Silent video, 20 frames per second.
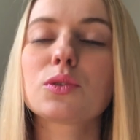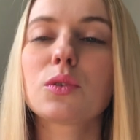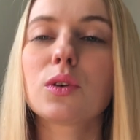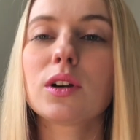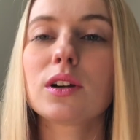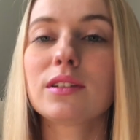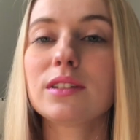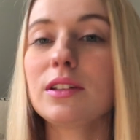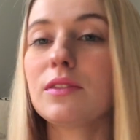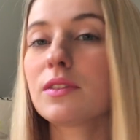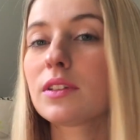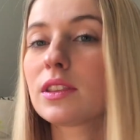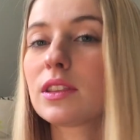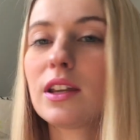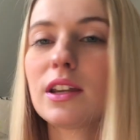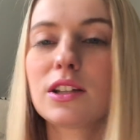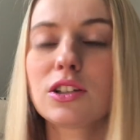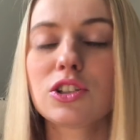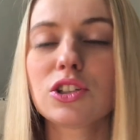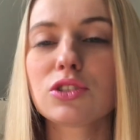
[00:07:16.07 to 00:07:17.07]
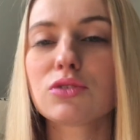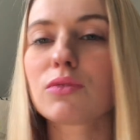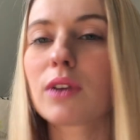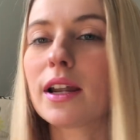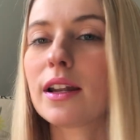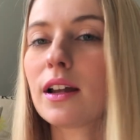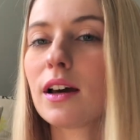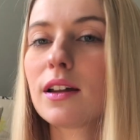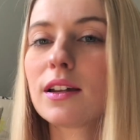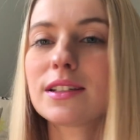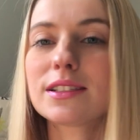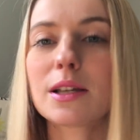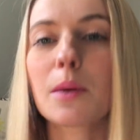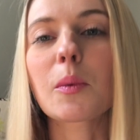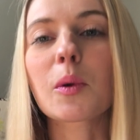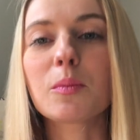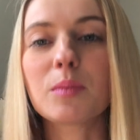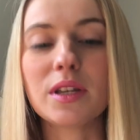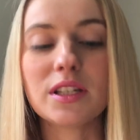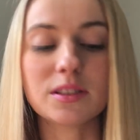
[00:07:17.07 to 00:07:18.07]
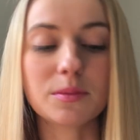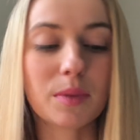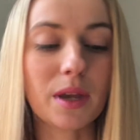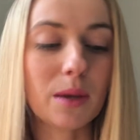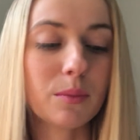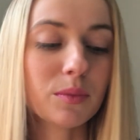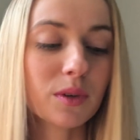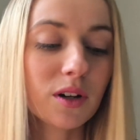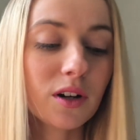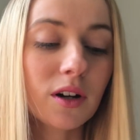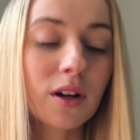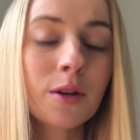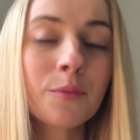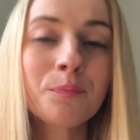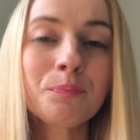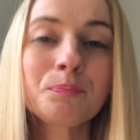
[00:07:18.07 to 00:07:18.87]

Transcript: or even they could just write on a separate piece of paper.